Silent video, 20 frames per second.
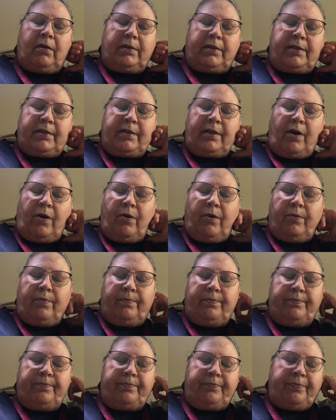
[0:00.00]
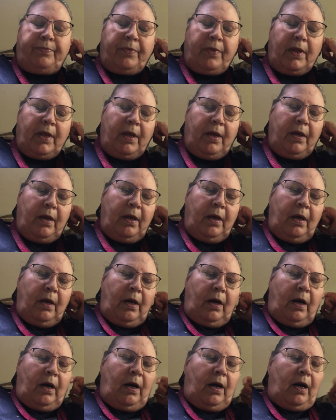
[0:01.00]
So
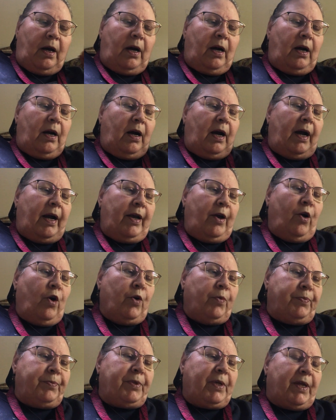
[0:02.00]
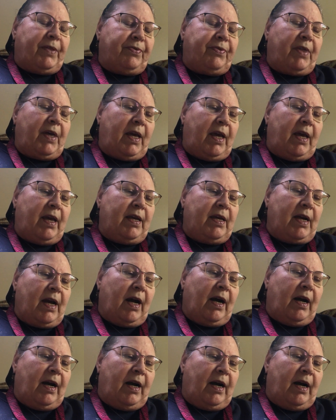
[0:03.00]
I hope that they